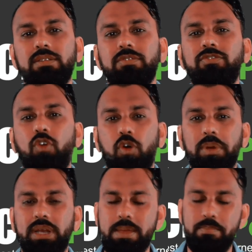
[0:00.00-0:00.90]

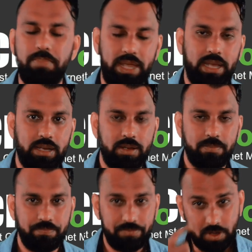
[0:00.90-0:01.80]
formerly Bing.
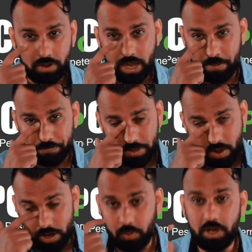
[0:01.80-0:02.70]
Okay. Now I
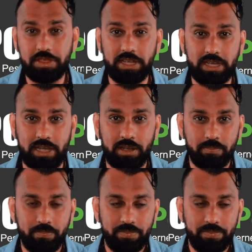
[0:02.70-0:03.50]
know what you're thinking.